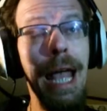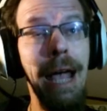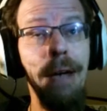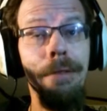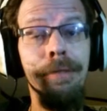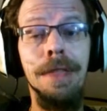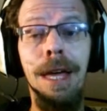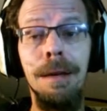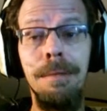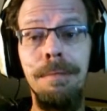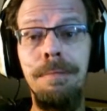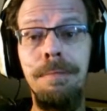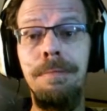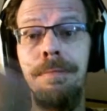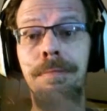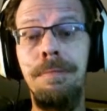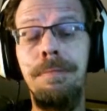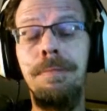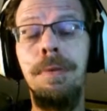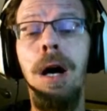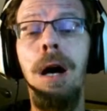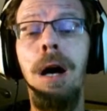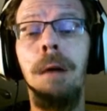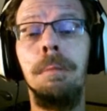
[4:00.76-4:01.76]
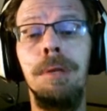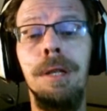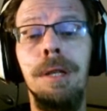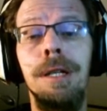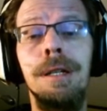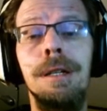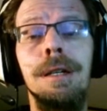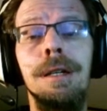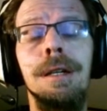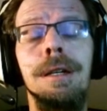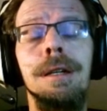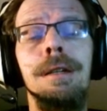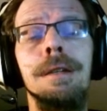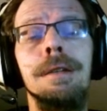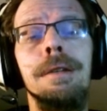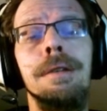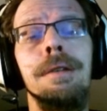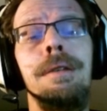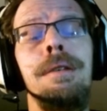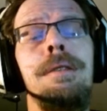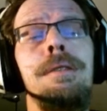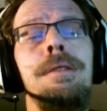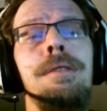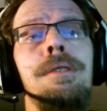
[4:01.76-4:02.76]
that public
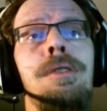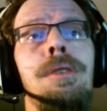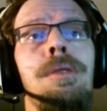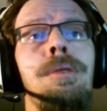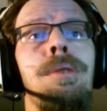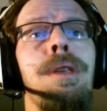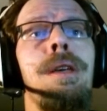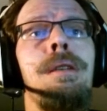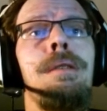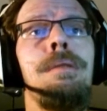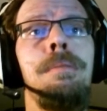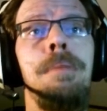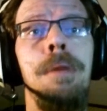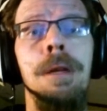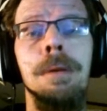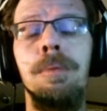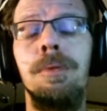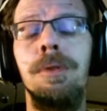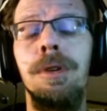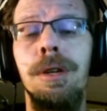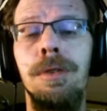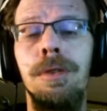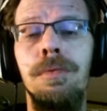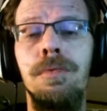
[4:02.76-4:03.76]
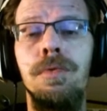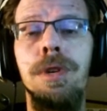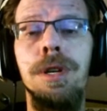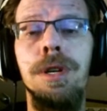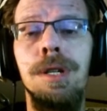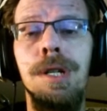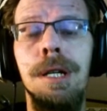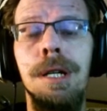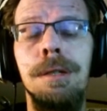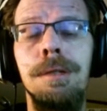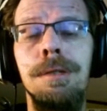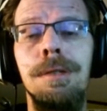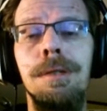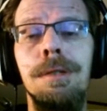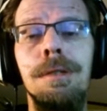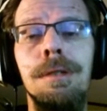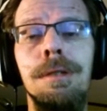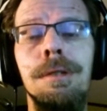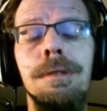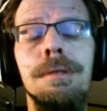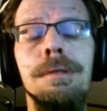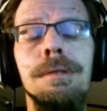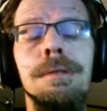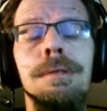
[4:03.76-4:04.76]
so that people can reach out to
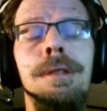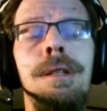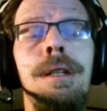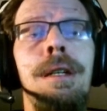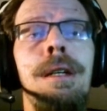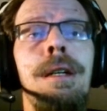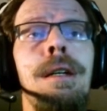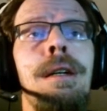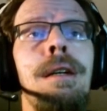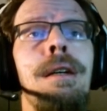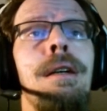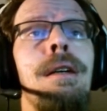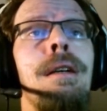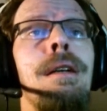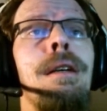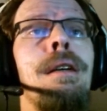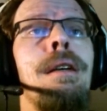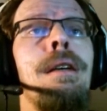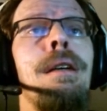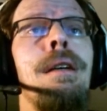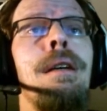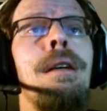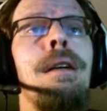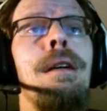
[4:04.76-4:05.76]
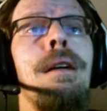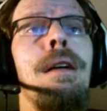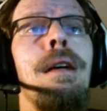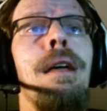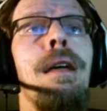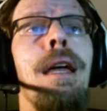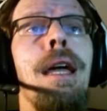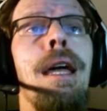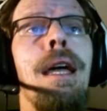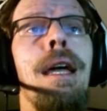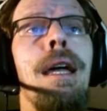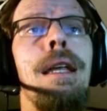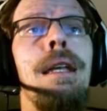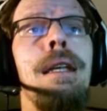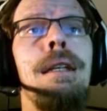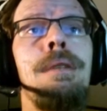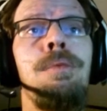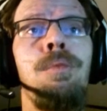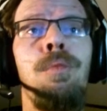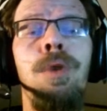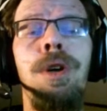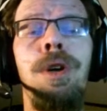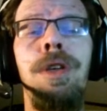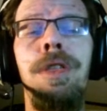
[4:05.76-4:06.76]
you.
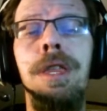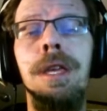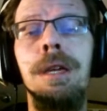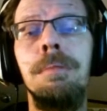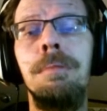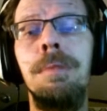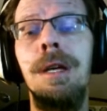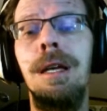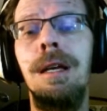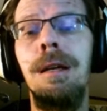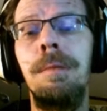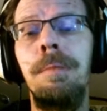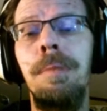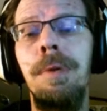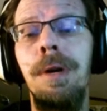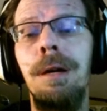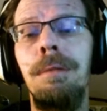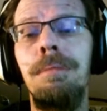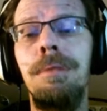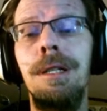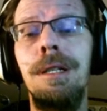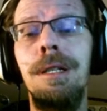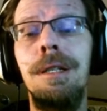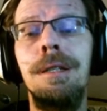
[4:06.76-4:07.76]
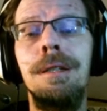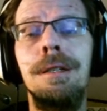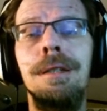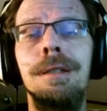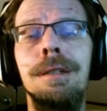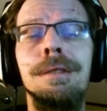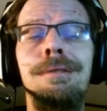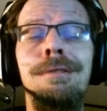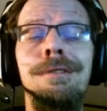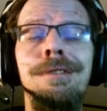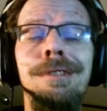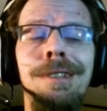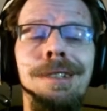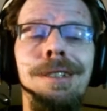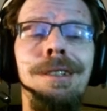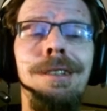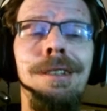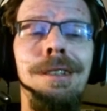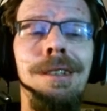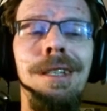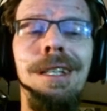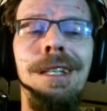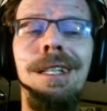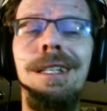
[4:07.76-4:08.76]
And with it being public,
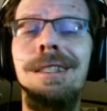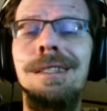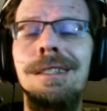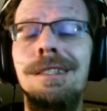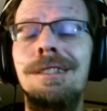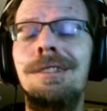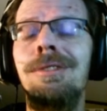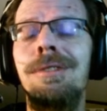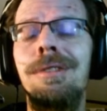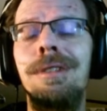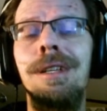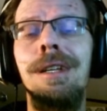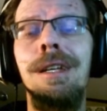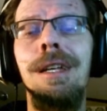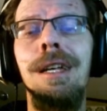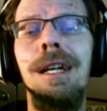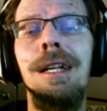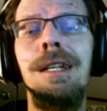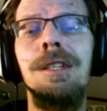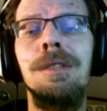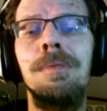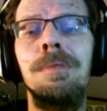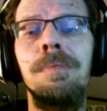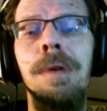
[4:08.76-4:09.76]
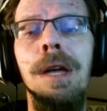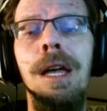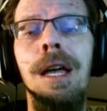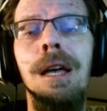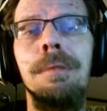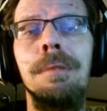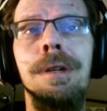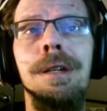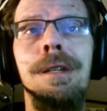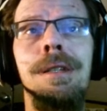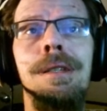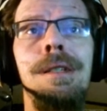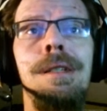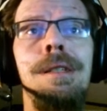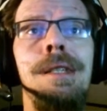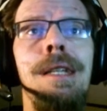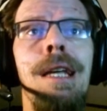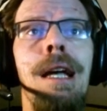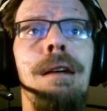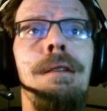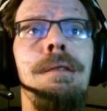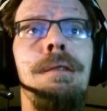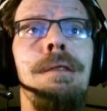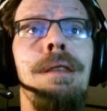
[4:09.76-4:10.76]
it's still going to catch spam because it's
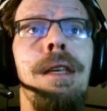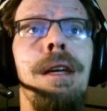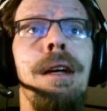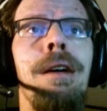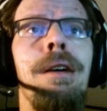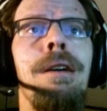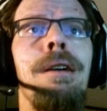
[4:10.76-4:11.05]
out there.